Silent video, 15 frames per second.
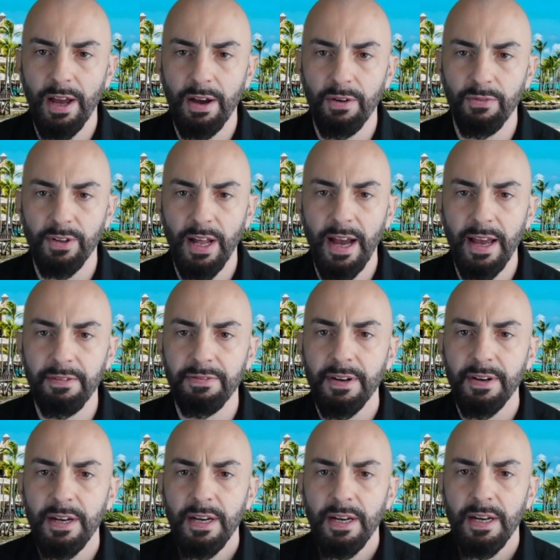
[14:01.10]
way of life.
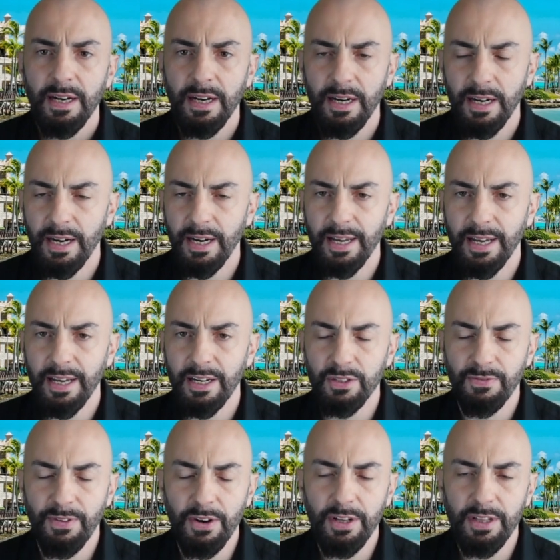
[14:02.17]
It
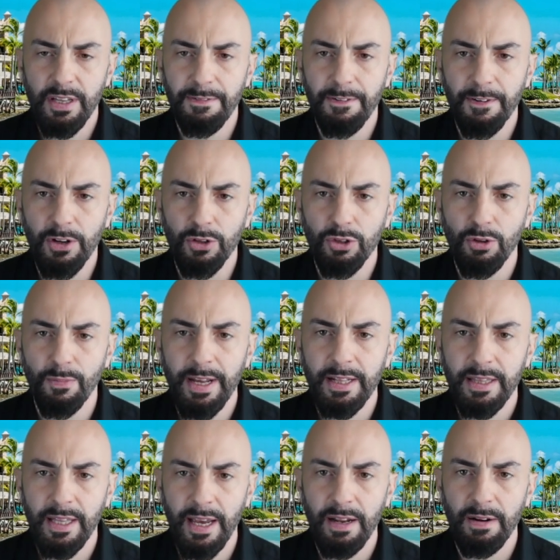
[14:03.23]
is very difficult to
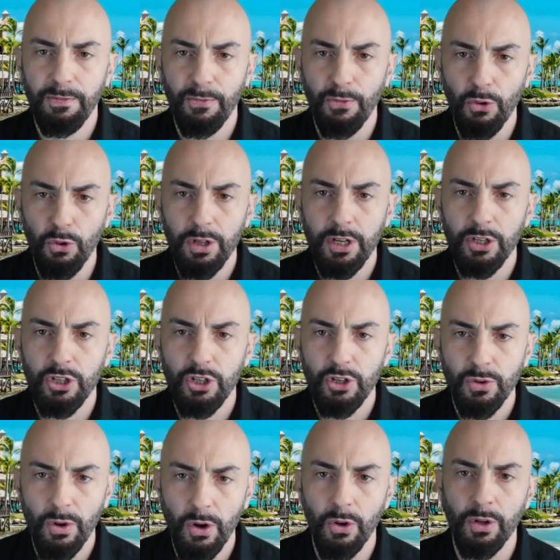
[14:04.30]
maintain full
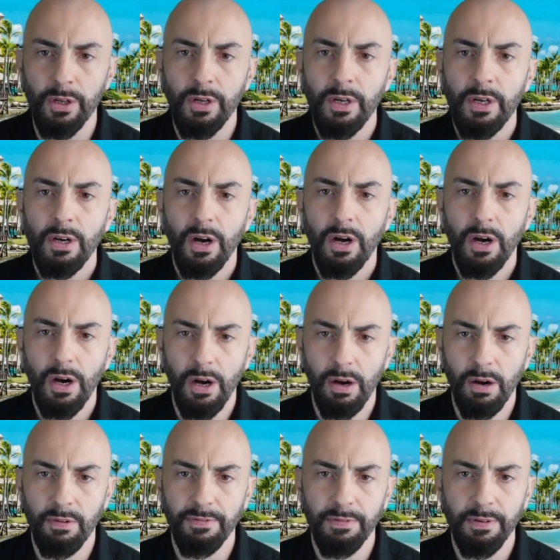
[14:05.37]
control
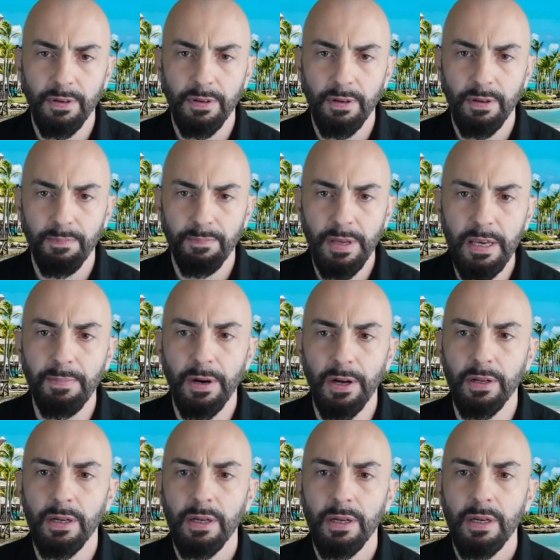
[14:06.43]
of
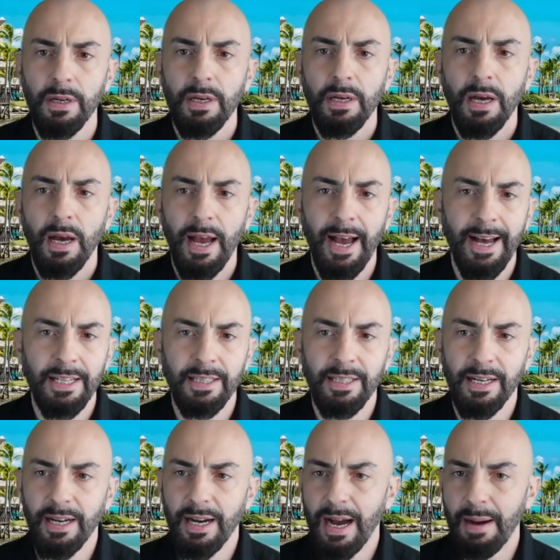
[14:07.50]
people.
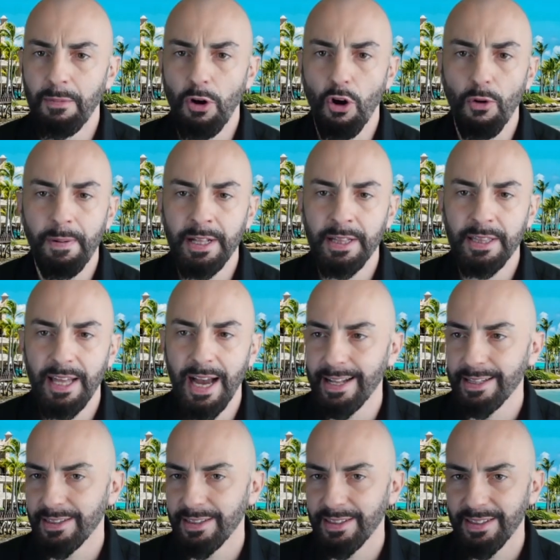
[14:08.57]
And I'm hoping
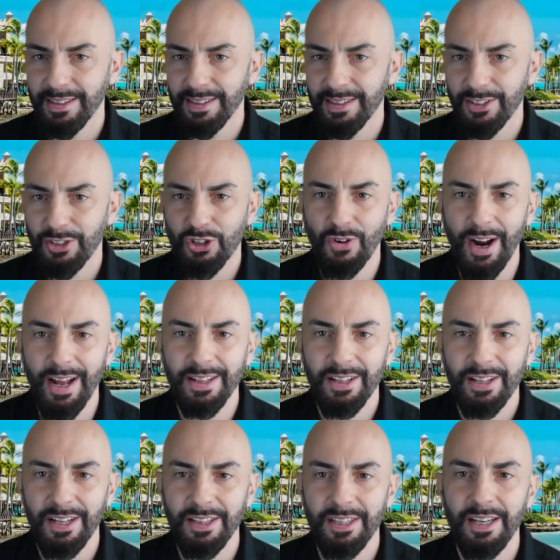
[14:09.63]
that
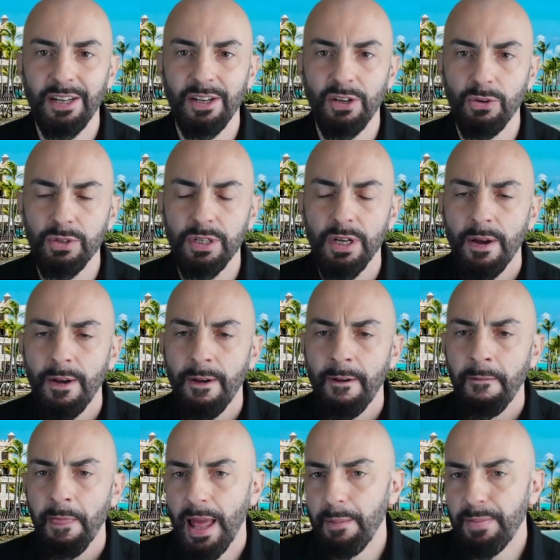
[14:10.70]
trend continues
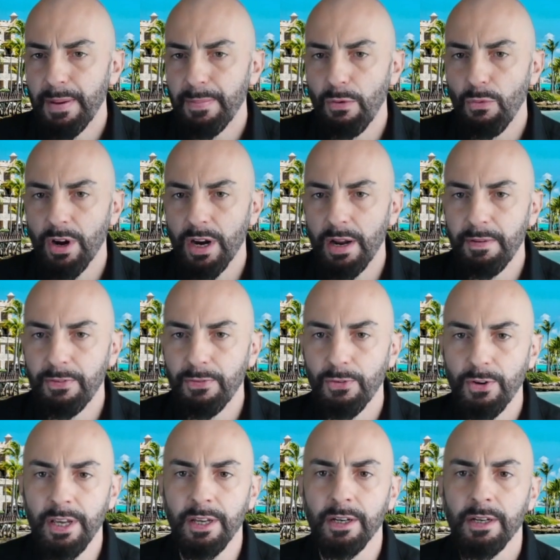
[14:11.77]
and people want to be
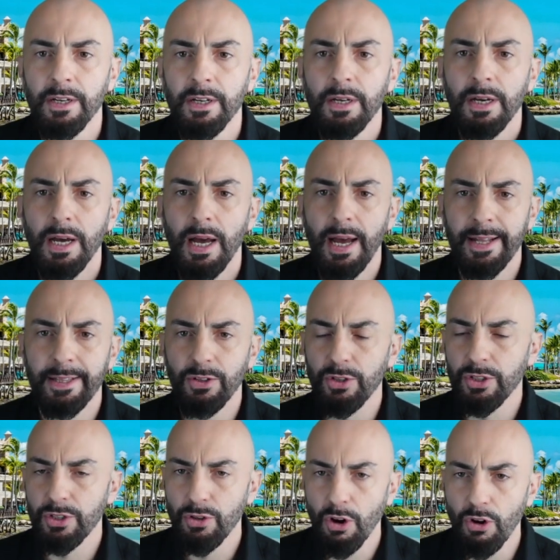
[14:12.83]
free. And there
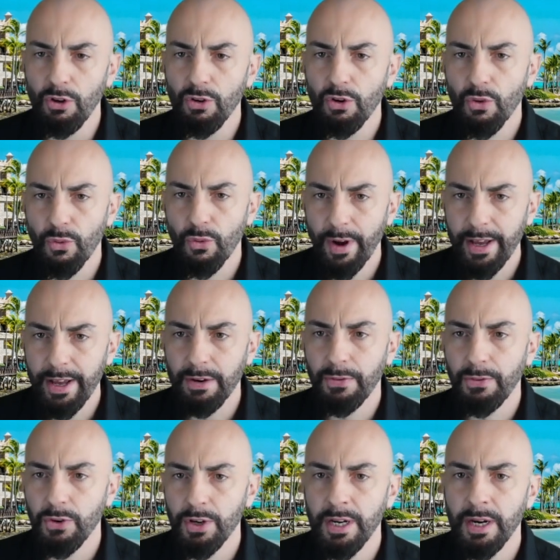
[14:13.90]
is no greater
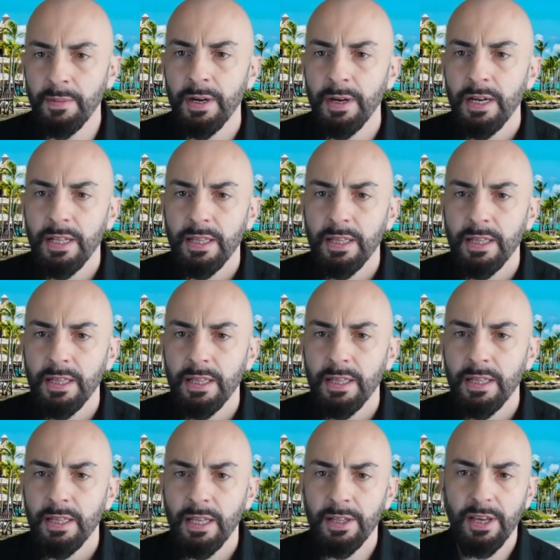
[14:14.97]
freedom than the
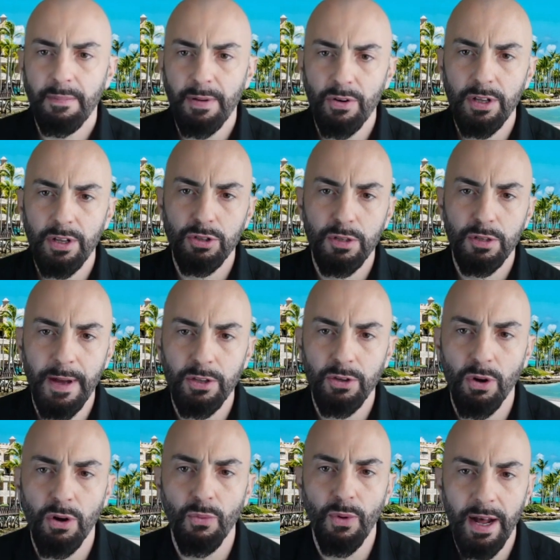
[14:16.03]
ability to spend
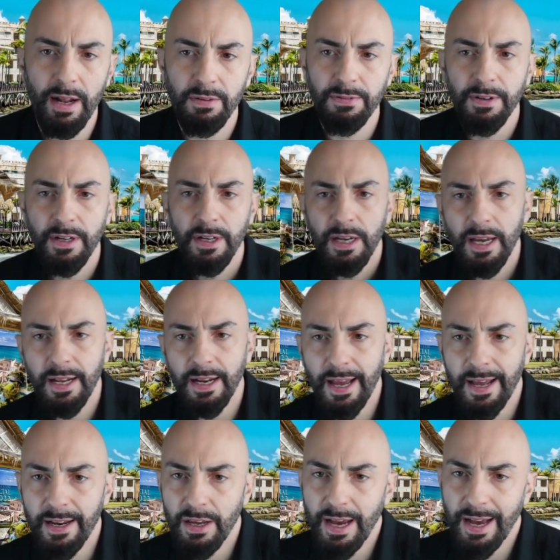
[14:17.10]
your wealth
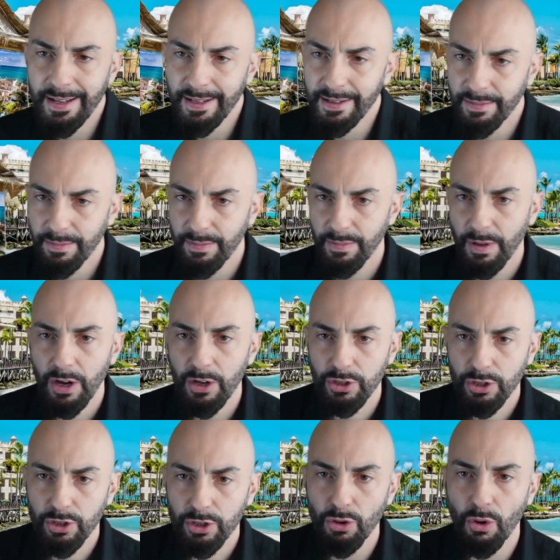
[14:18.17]
and
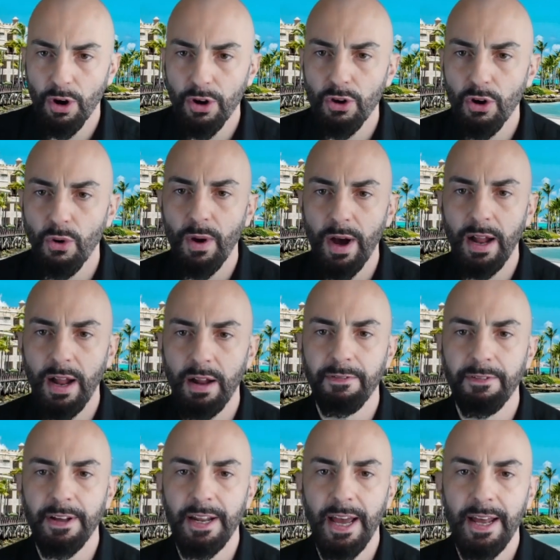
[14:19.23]
store your
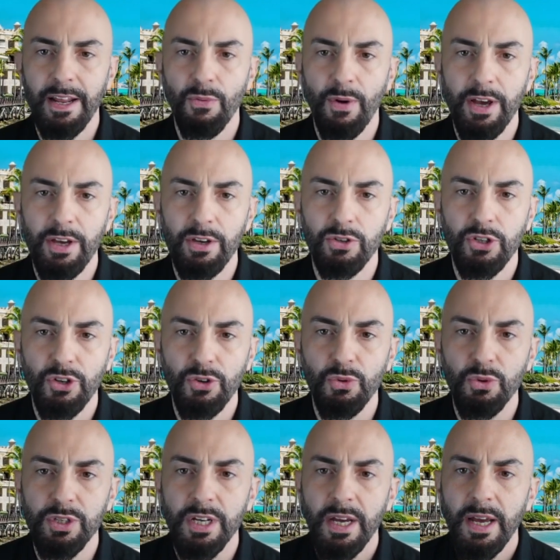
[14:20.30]
wealth in any way you
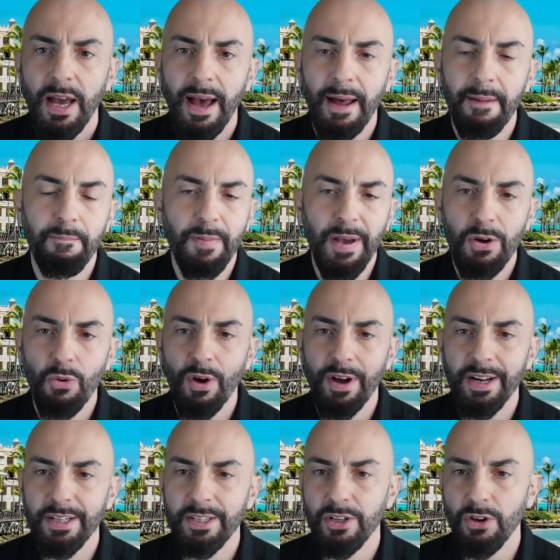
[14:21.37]
choose. And
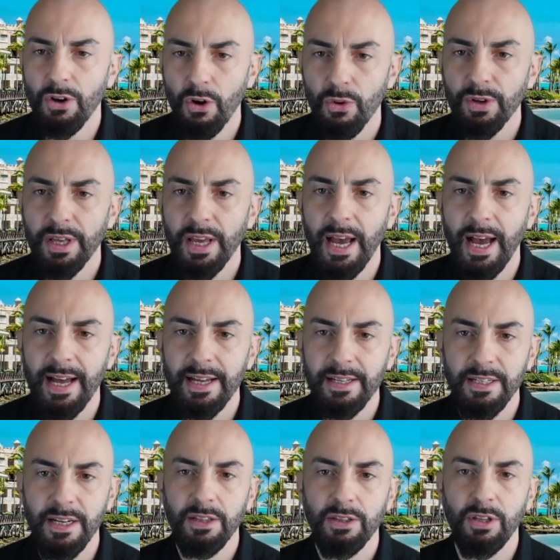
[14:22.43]
Bitcoin is the only
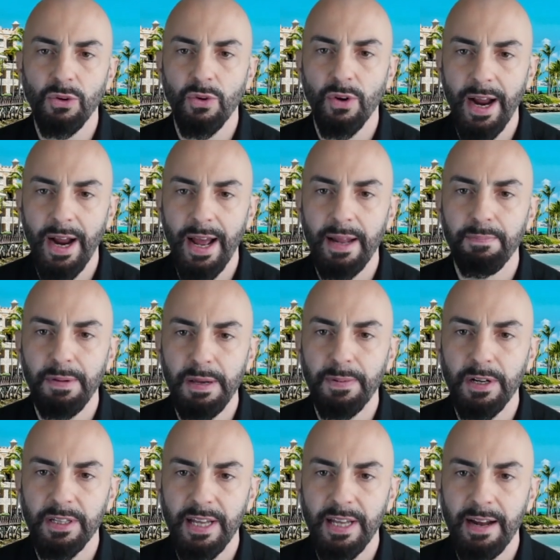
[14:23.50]
asset to grant
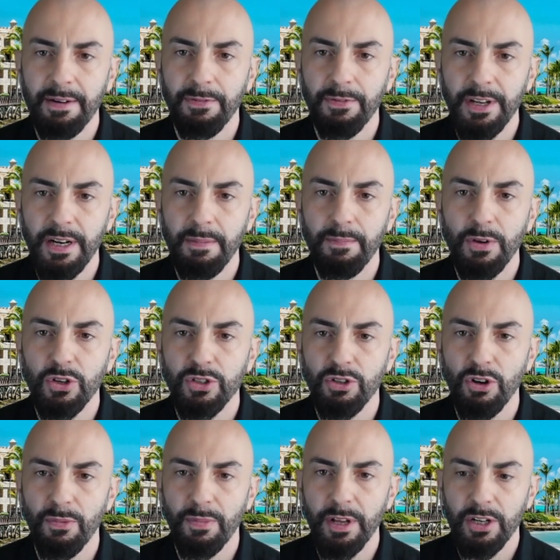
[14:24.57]
people that freedom
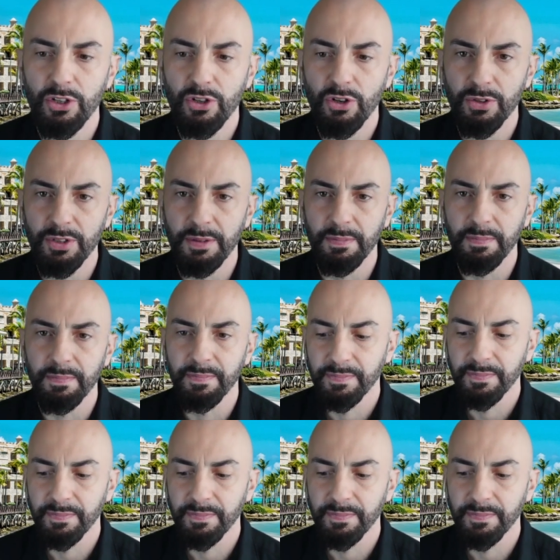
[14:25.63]
because nobody controls it.